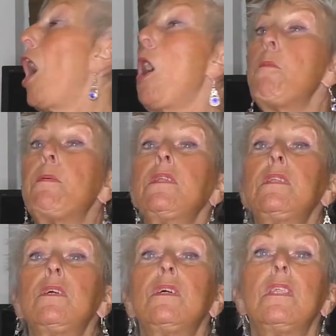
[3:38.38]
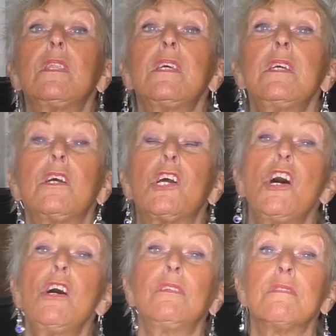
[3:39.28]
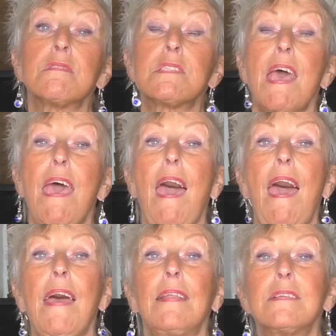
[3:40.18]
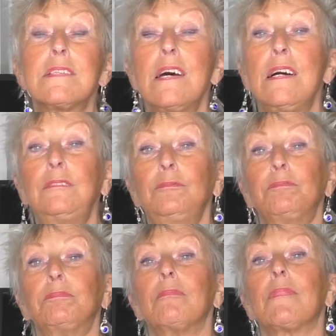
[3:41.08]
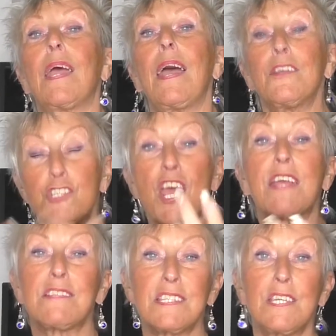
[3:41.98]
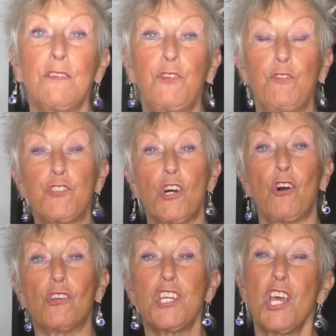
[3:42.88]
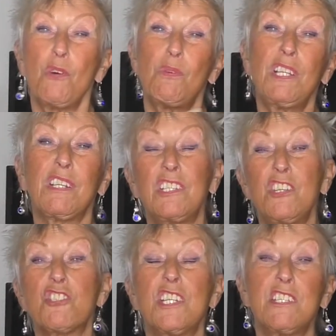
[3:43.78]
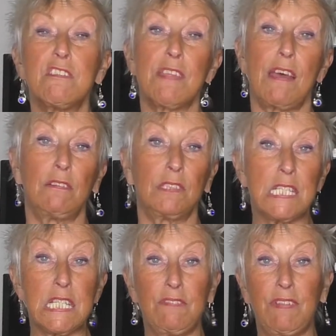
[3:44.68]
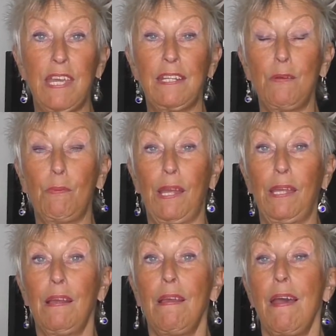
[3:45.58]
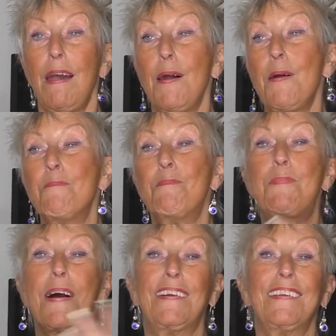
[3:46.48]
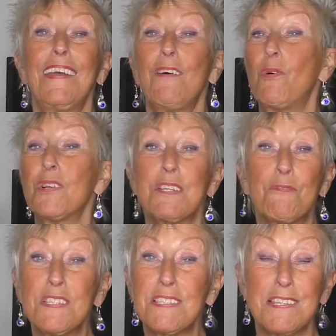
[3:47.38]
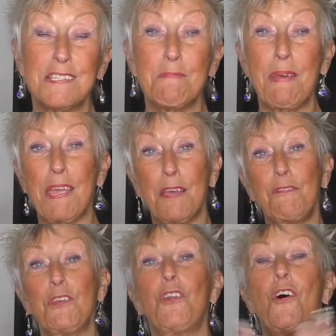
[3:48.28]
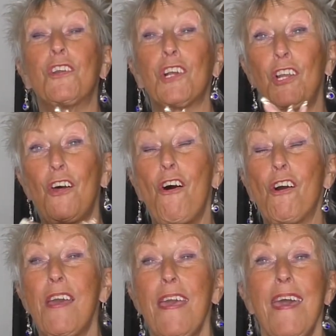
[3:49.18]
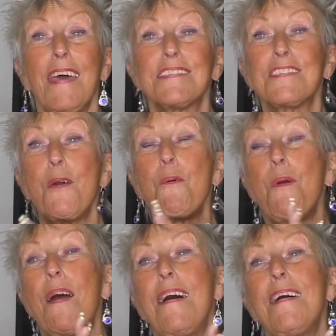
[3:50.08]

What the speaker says: open the curtains and check to see if you've docked. Well, you can usually do that on the TV anyway, but what difference does it make if you're not on a clock? So